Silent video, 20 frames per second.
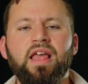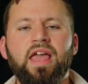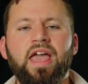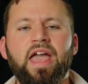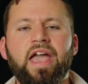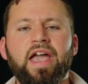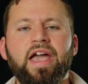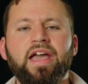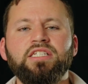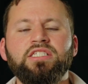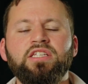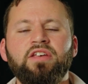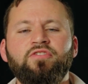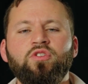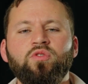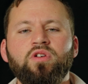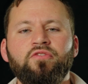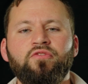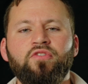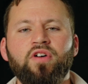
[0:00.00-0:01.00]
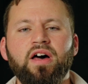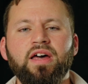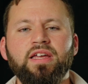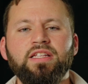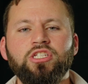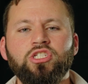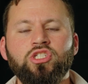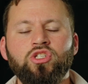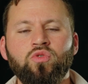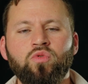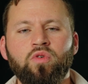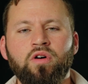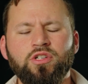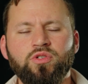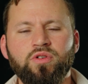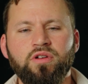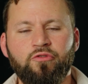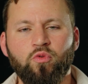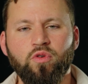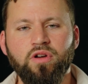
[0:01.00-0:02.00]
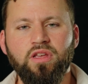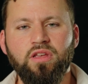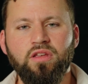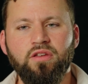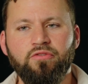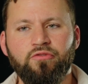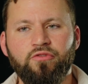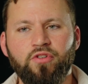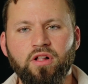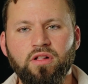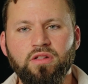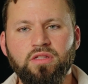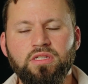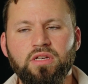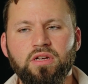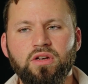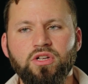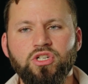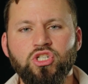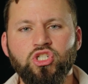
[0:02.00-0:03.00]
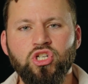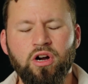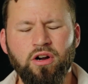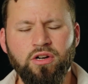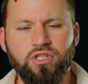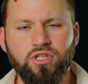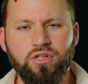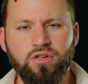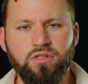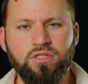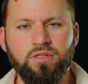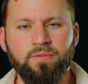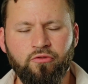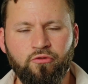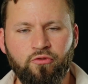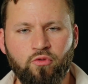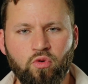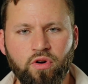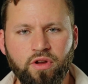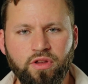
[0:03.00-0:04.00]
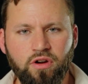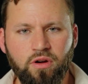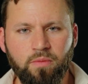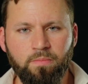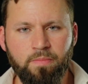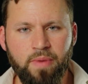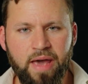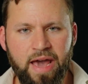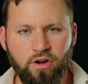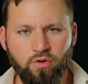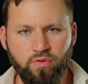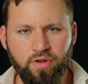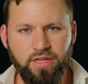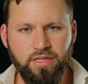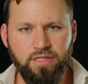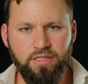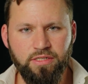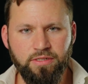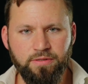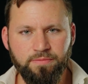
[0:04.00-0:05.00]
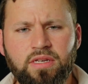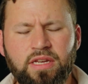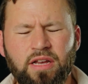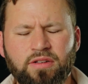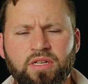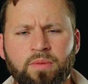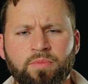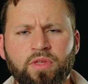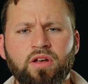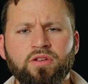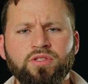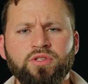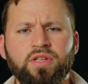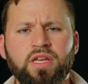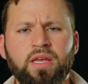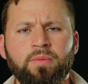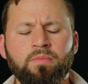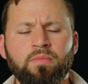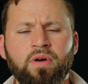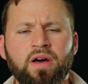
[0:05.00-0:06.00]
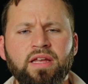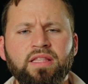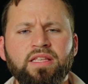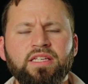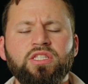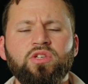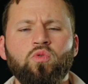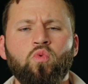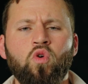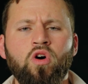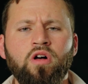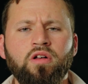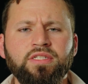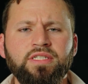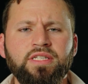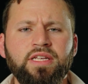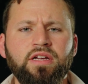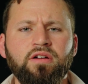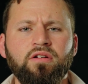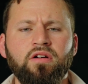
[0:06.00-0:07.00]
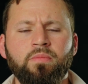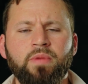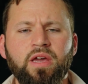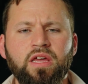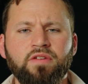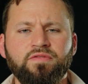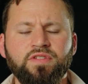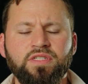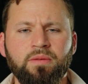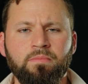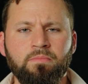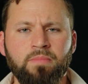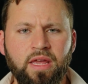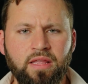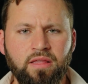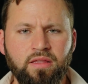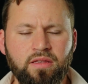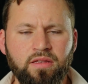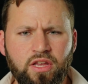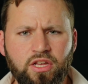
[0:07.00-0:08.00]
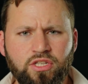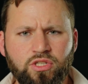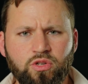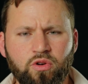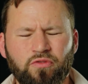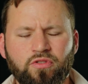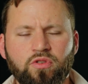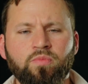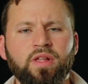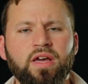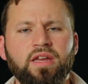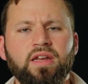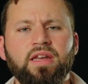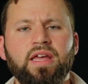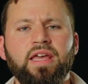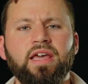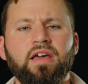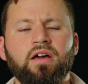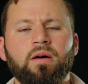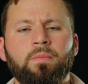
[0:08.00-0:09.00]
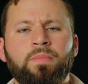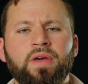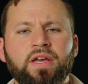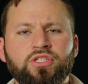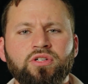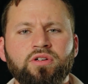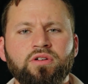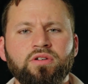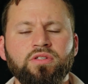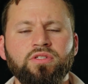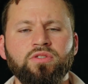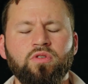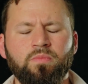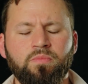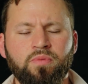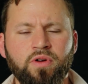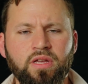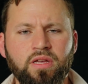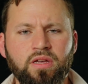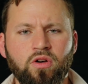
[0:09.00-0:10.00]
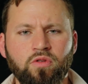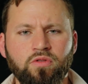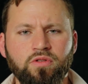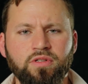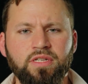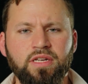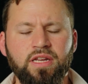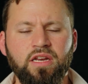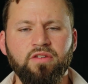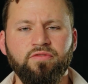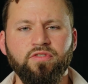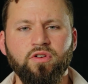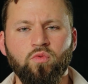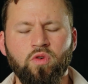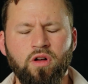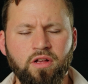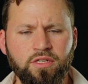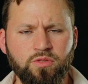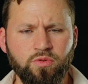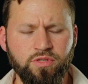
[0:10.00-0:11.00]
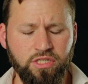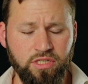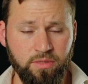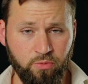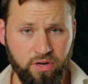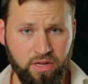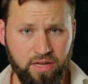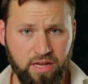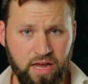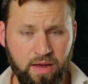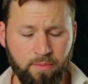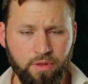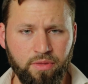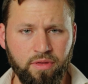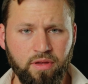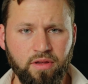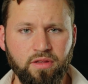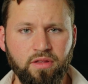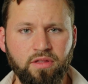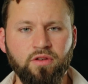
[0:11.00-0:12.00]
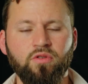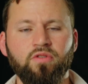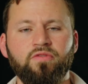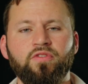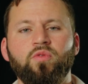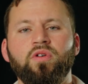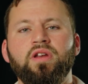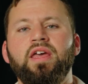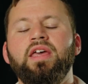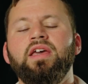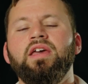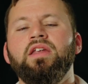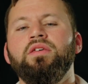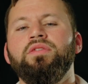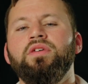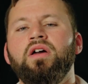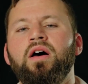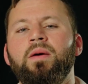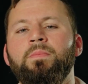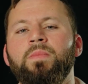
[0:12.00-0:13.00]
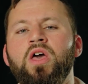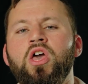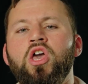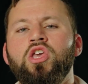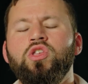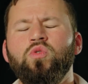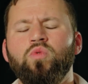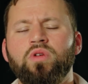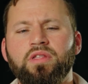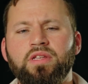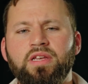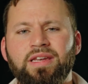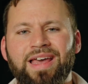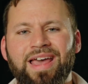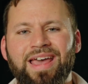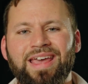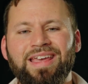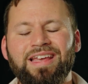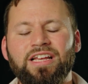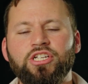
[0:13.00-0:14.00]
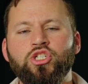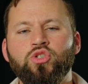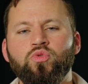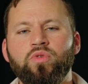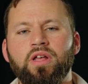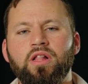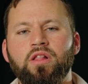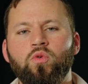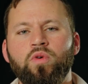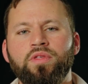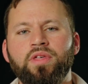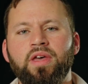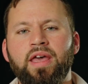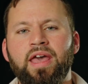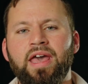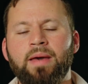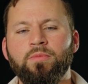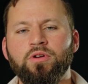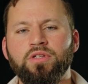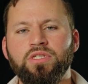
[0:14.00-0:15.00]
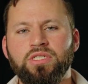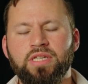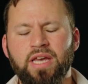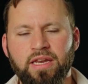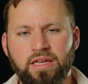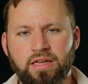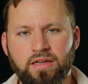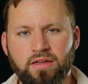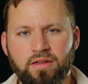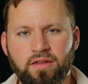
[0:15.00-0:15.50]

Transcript: and see if you can find 240 volt chargers for your batteries. Now, something also to keep in mind is the walls here are made of cement, so if you plan on hanging up pictures or putting holes in any of your walls, which is a pretty common thing to do if you want to hang anything up, you will need a drill with a hammer setting.